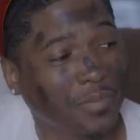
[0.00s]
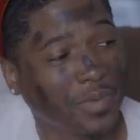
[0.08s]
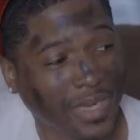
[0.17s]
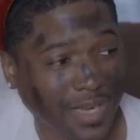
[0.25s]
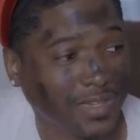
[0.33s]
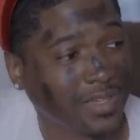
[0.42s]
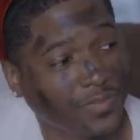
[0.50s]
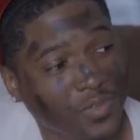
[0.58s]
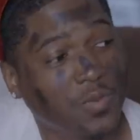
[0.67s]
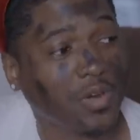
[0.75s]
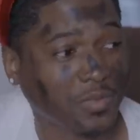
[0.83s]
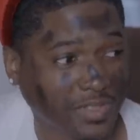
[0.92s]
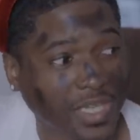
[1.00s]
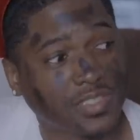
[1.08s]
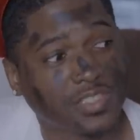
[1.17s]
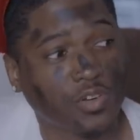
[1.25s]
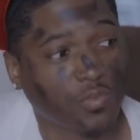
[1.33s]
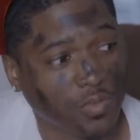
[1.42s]
a better idea if you go upstairs
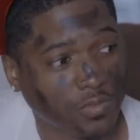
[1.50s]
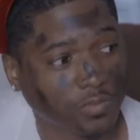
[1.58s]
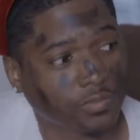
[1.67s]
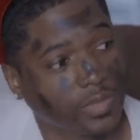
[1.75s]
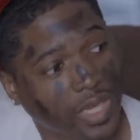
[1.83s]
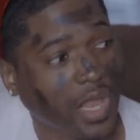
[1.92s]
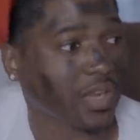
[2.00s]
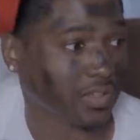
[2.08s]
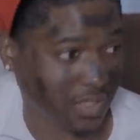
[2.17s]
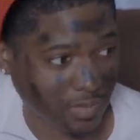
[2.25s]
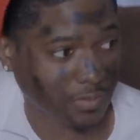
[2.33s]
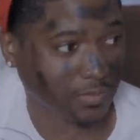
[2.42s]
to your room and lock the door.